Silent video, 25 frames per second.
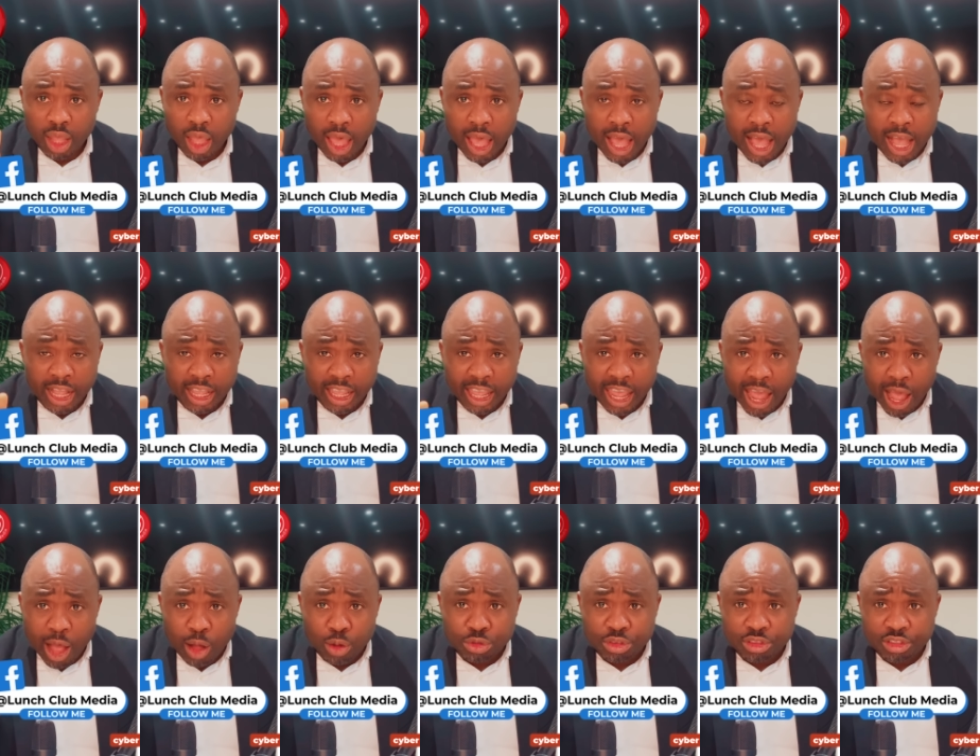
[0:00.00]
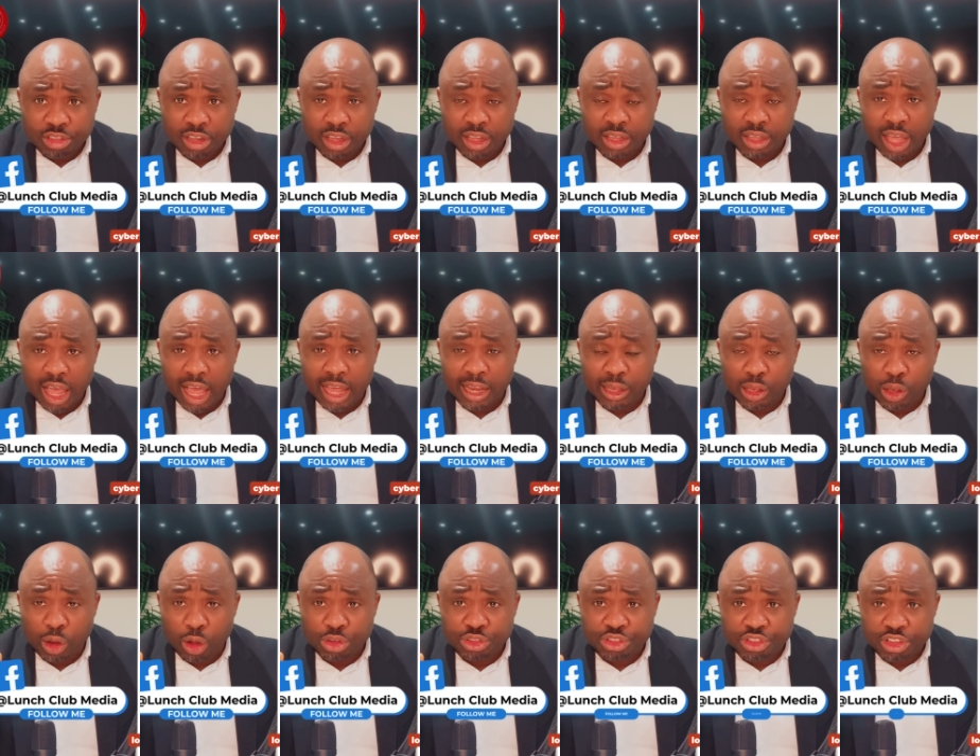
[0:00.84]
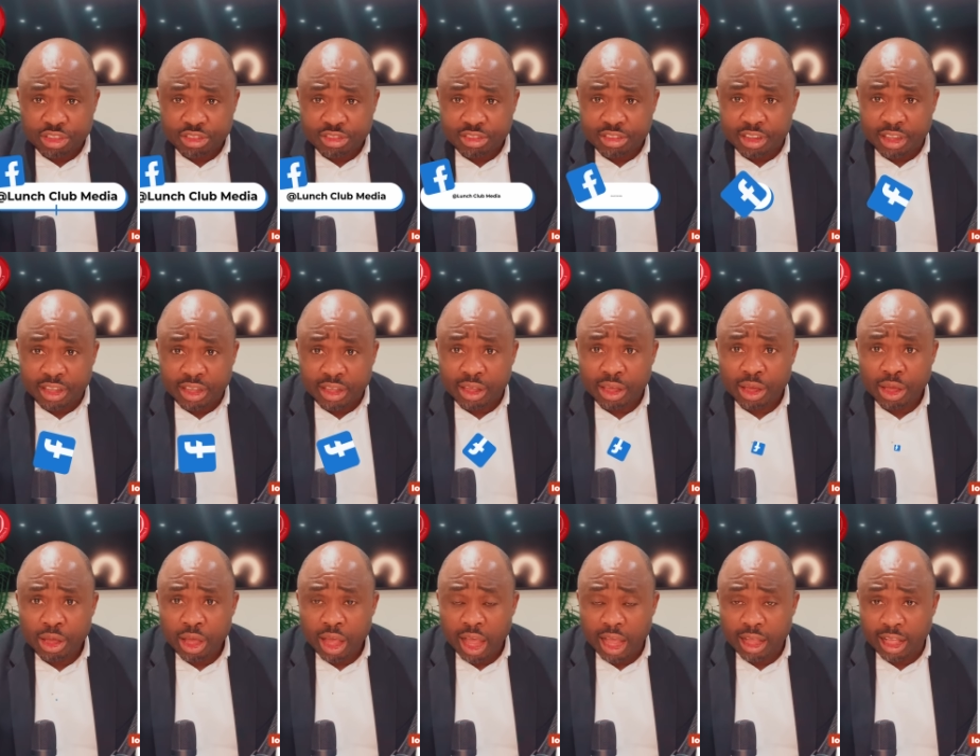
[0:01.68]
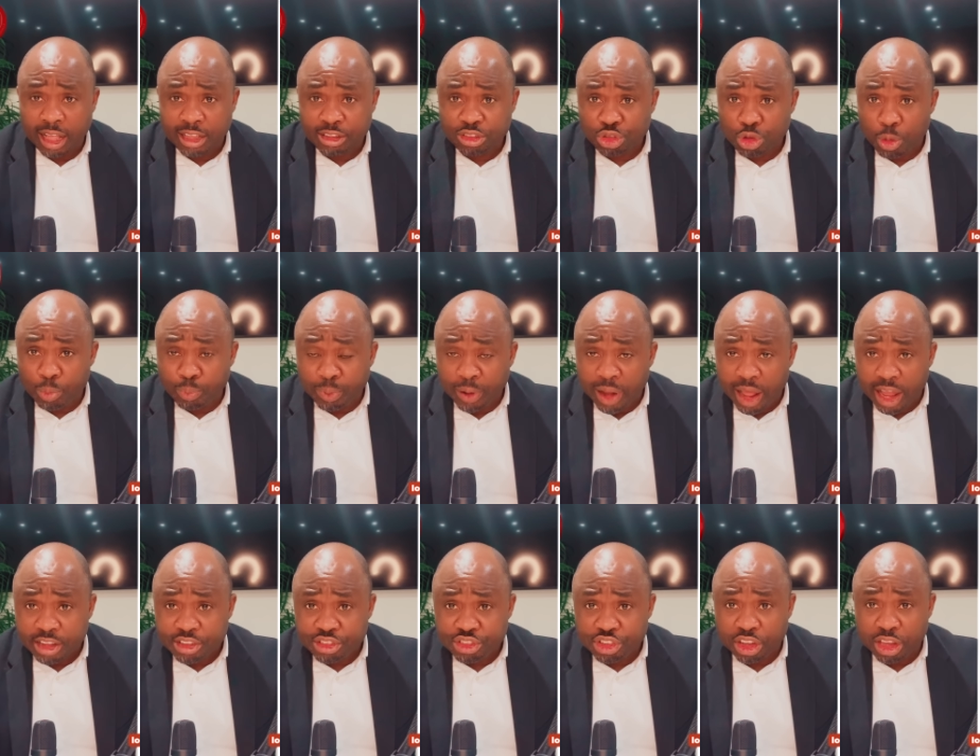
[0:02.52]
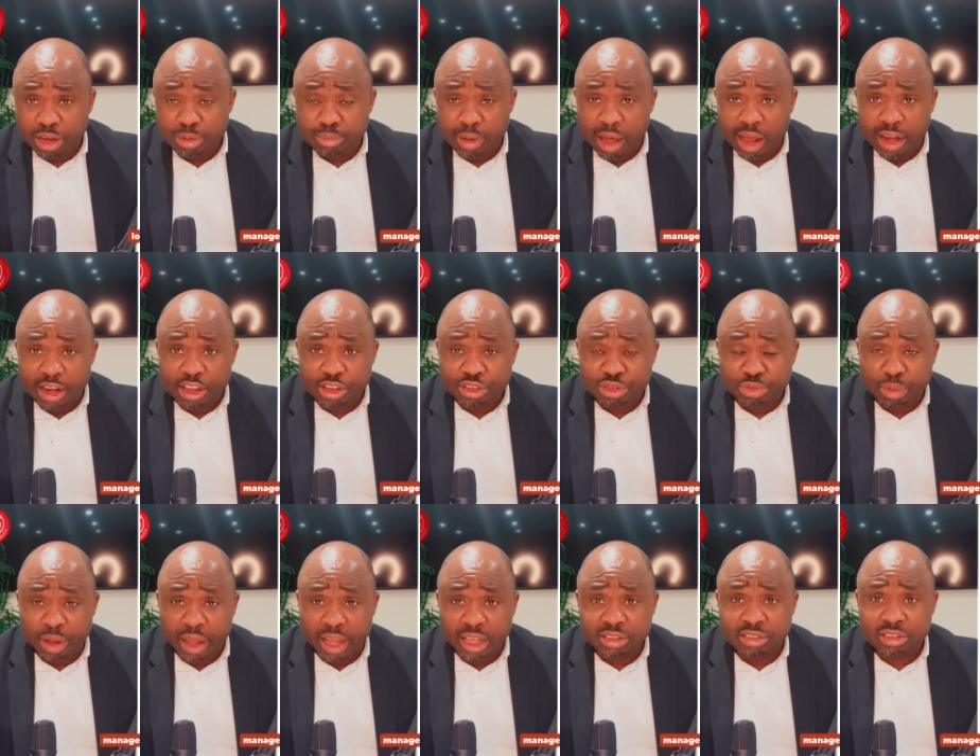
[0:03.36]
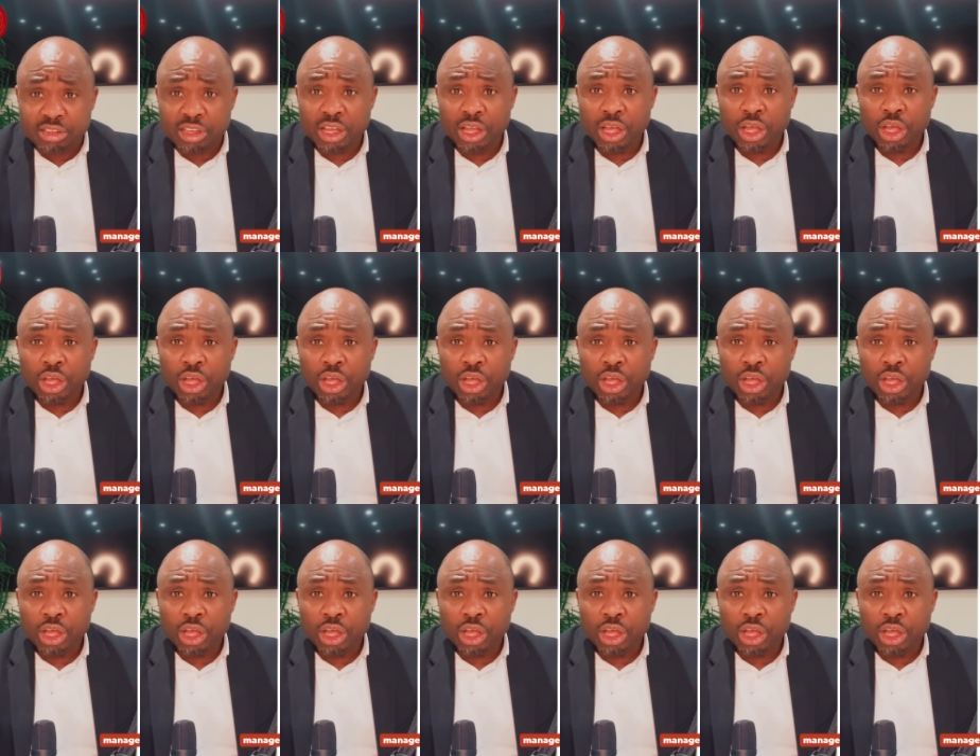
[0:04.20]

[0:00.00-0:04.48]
accounting and logistics, and supply chain management,